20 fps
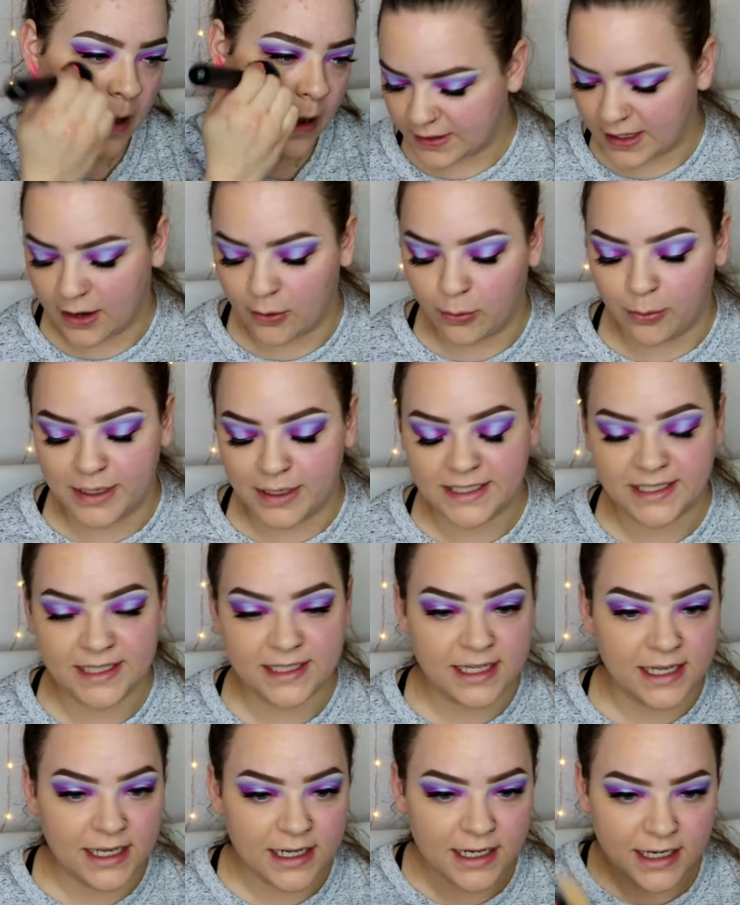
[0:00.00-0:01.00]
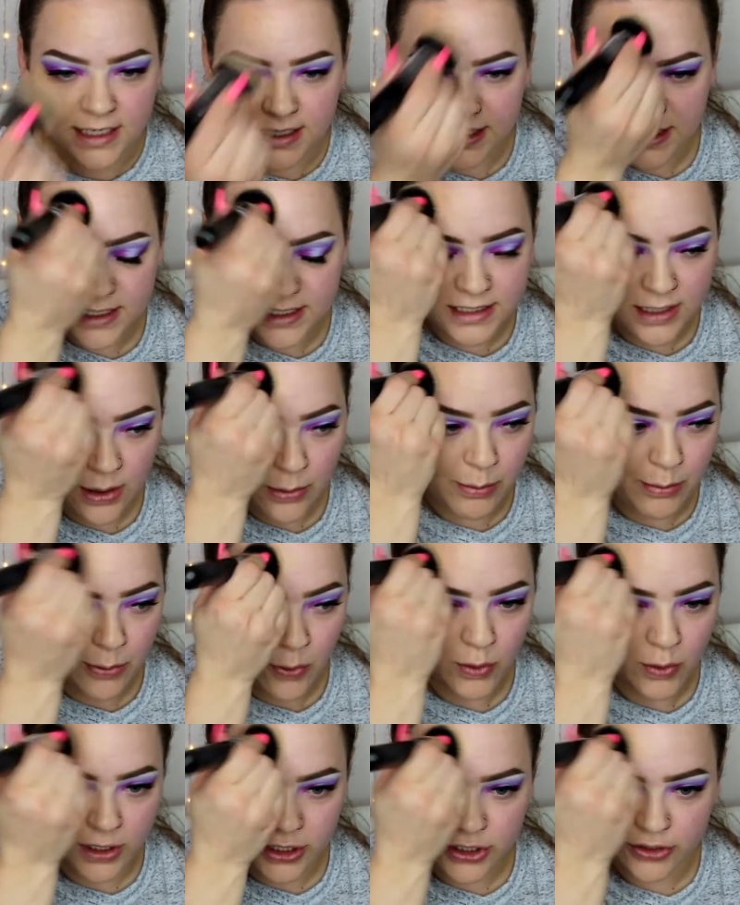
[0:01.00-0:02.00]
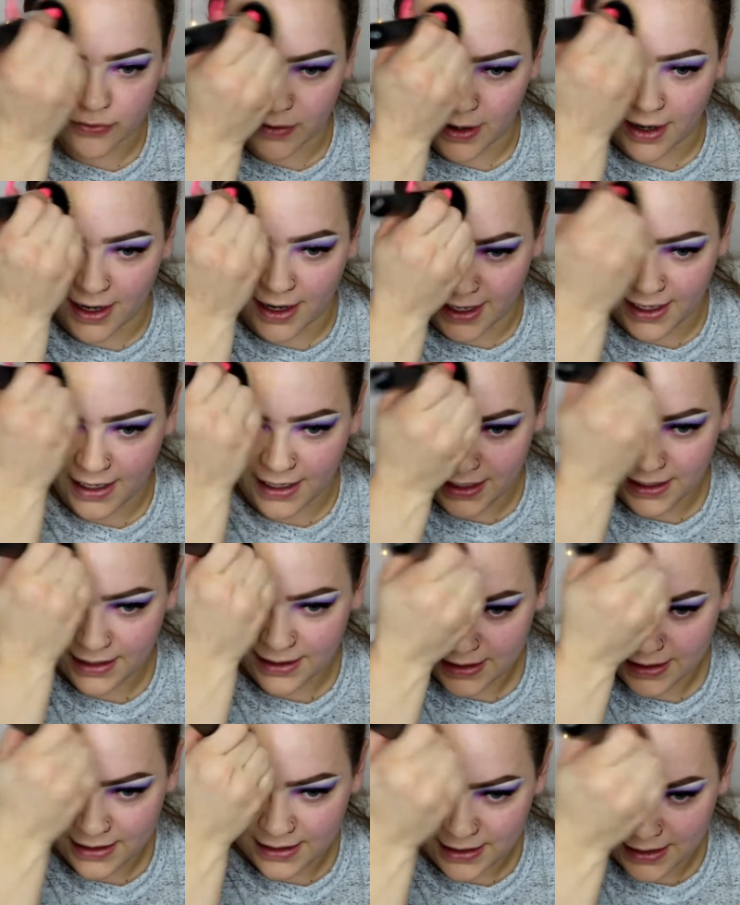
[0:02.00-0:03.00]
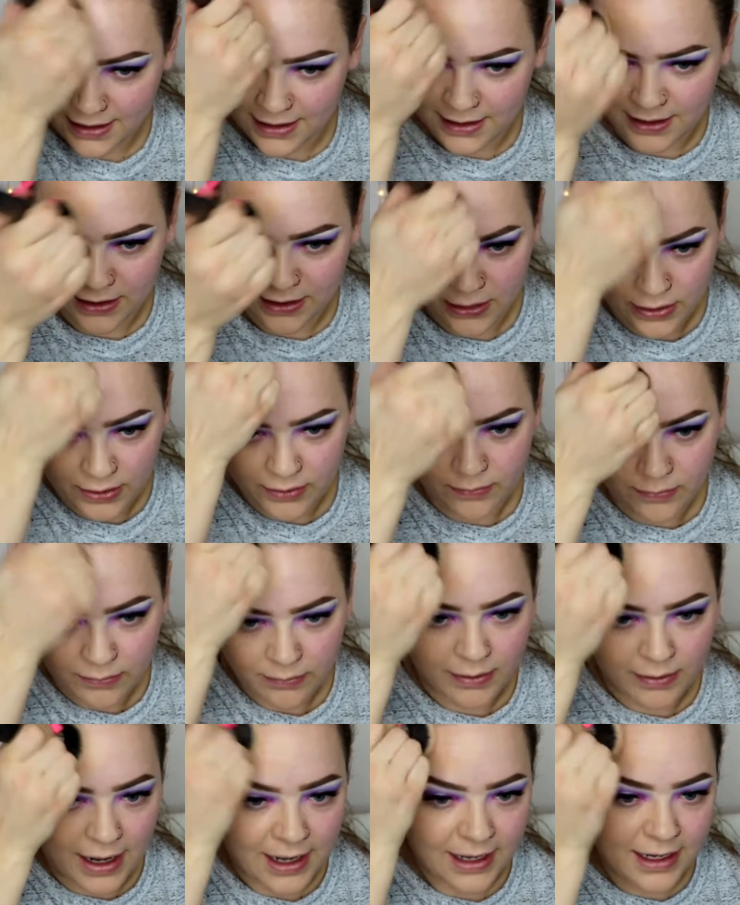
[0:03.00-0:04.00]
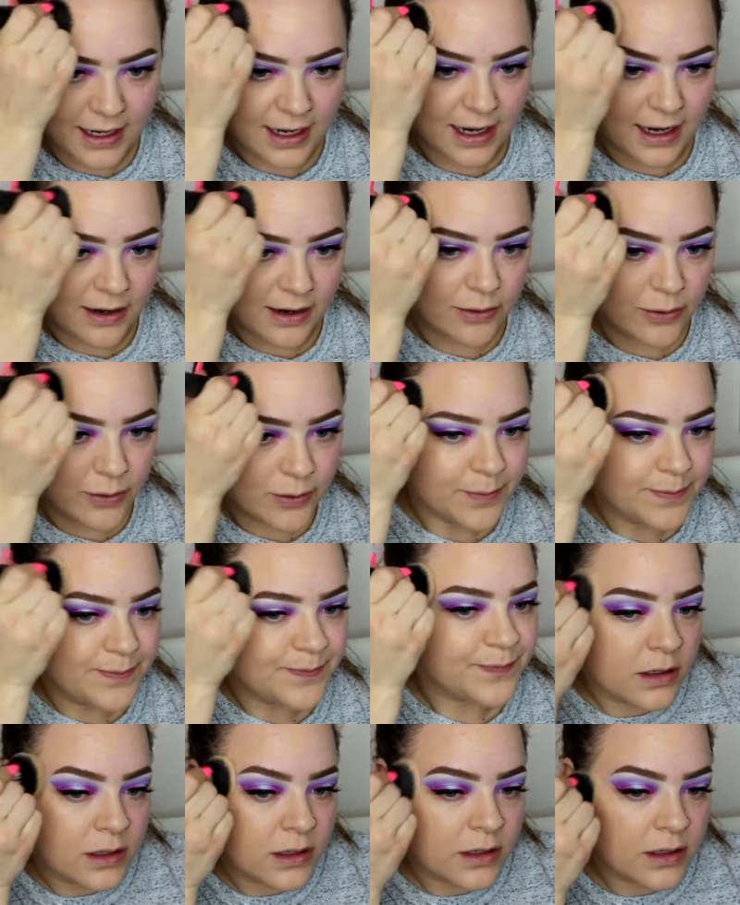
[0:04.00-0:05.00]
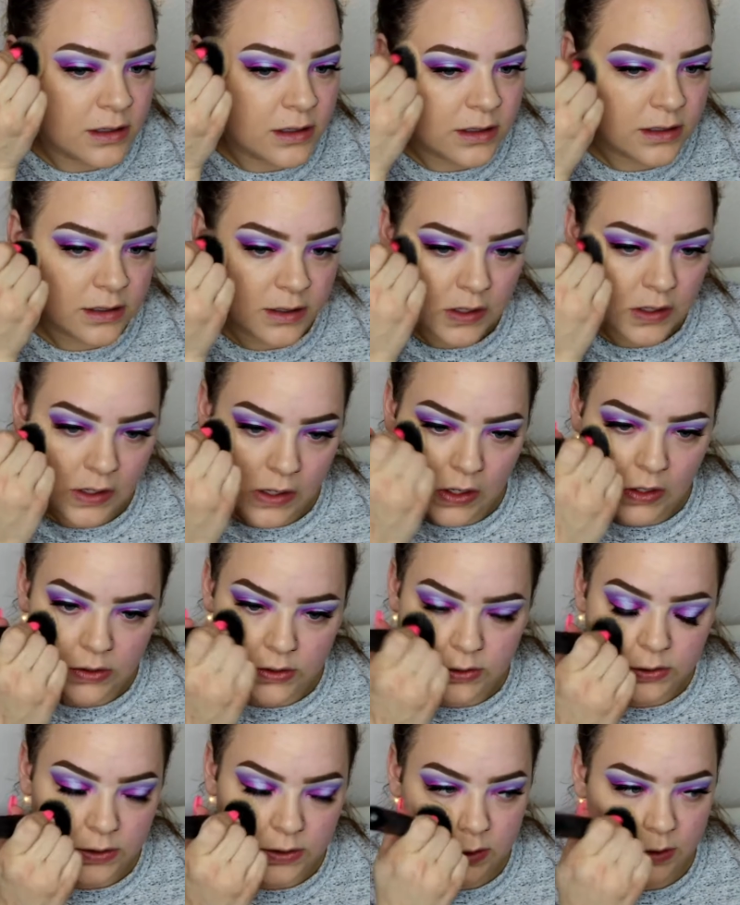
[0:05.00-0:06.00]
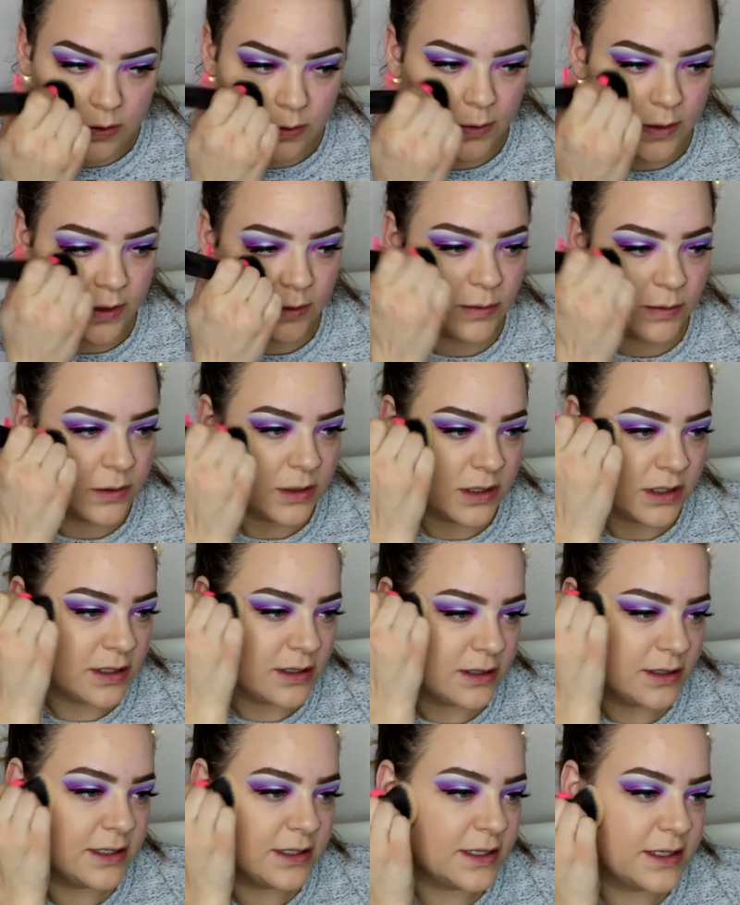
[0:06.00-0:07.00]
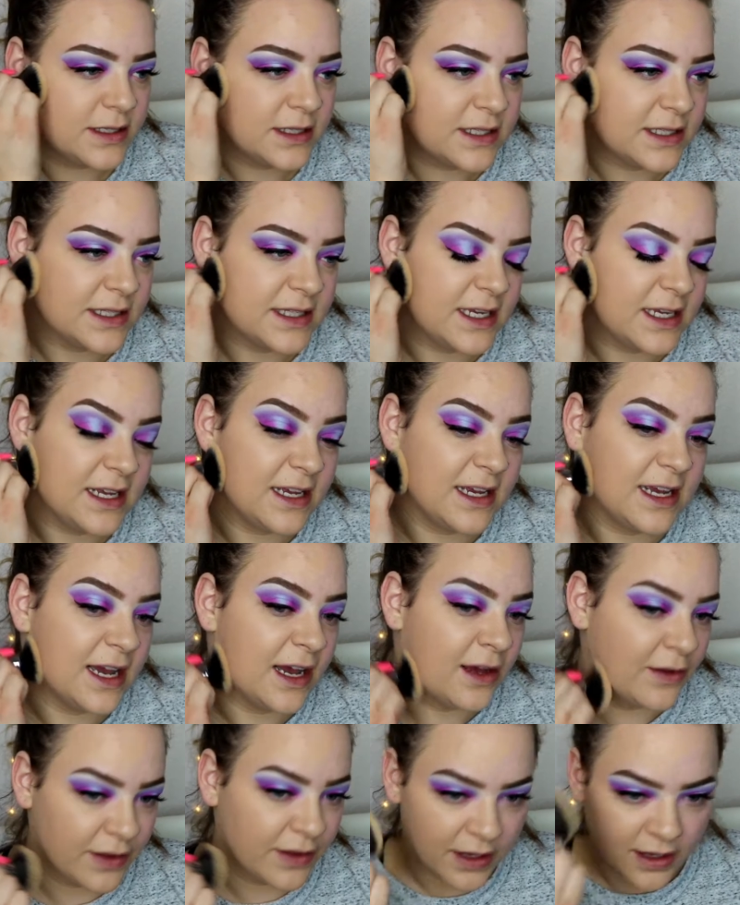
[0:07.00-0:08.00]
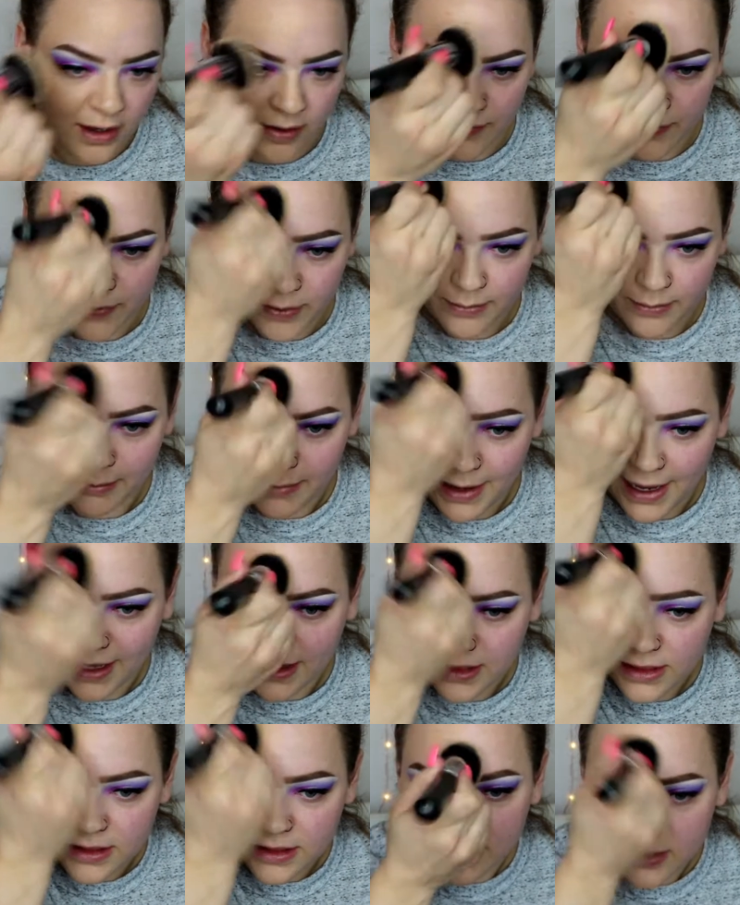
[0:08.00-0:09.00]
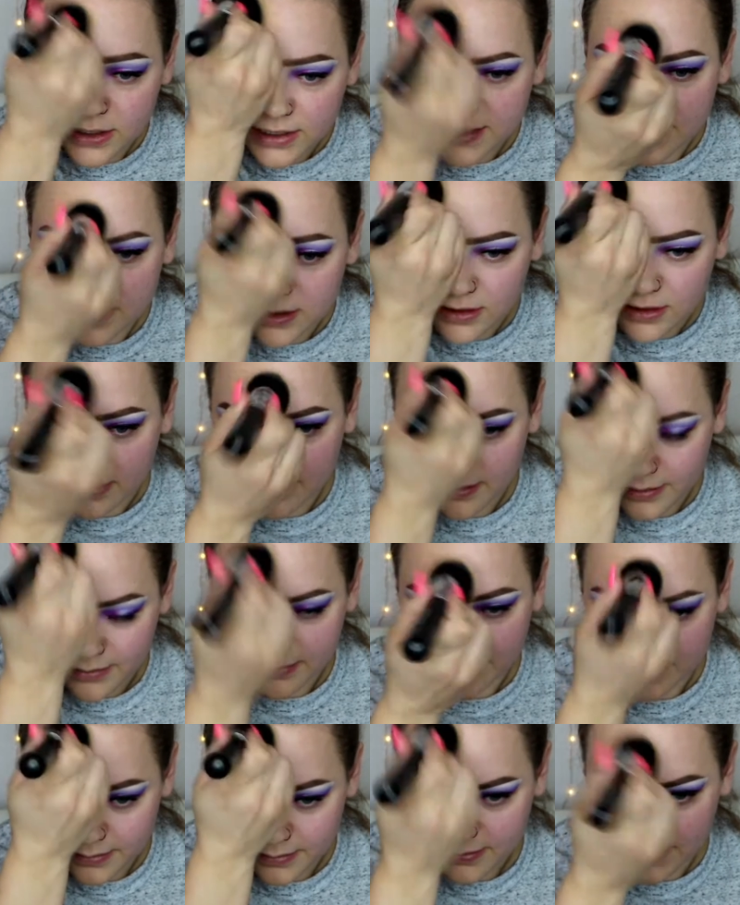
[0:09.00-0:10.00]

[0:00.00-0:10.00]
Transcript: Now my skin is more dry right now, so we will see how the Comfort Matte looks on